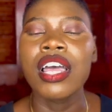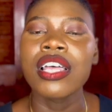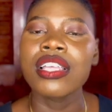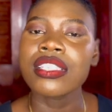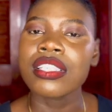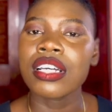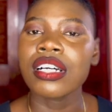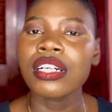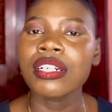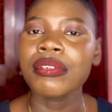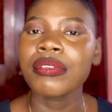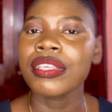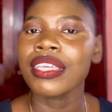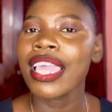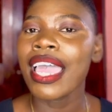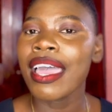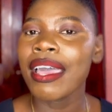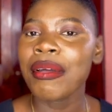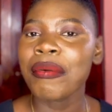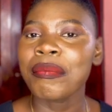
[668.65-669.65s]
So
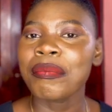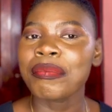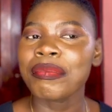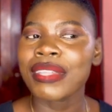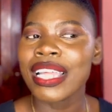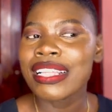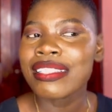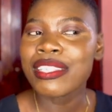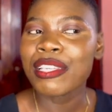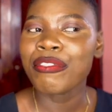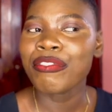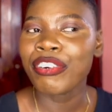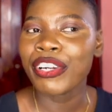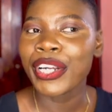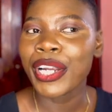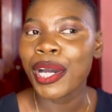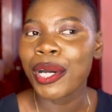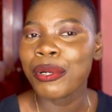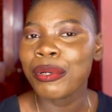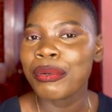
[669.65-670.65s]
yeah, that's it for
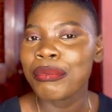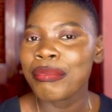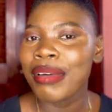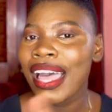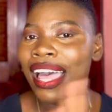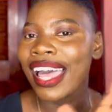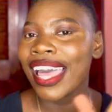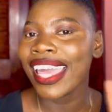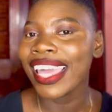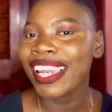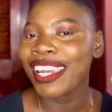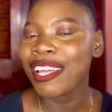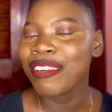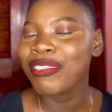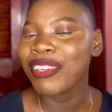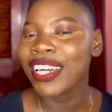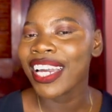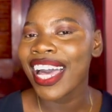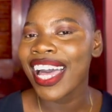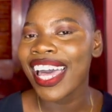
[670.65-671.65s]
now. Bye. Love
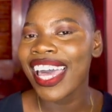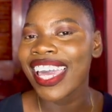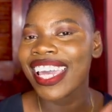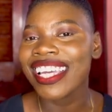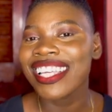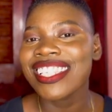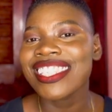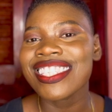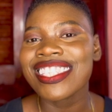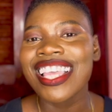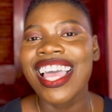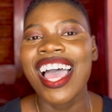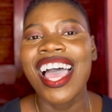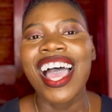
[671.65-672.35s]
you guys.